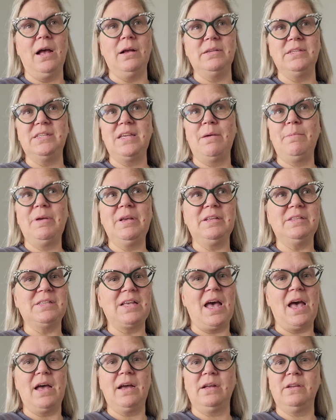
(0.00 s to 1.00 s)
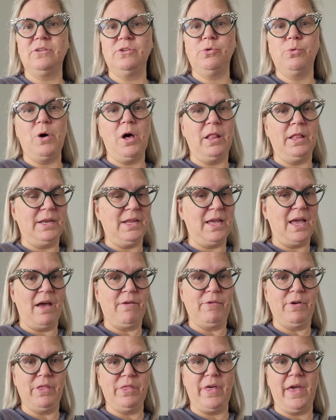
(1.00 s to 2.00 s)
same exact quality,
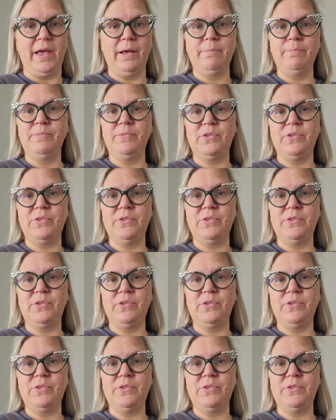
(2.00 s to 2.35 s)
everything.